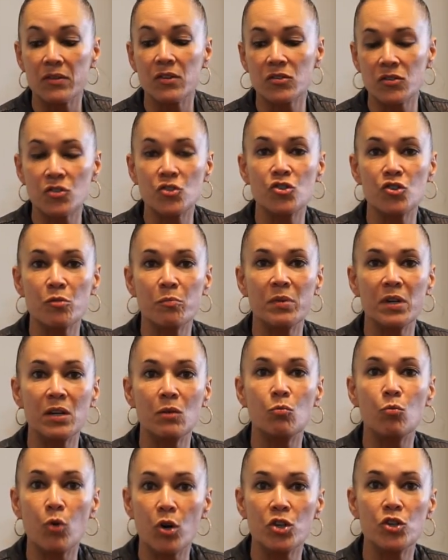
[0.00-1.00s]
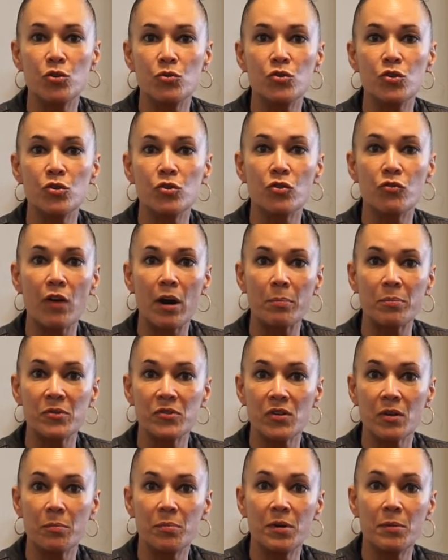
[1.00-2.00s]
This is, should be what you do to
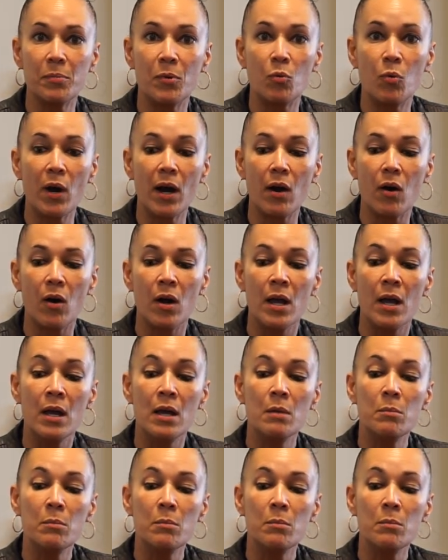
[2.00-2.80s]
represent people well.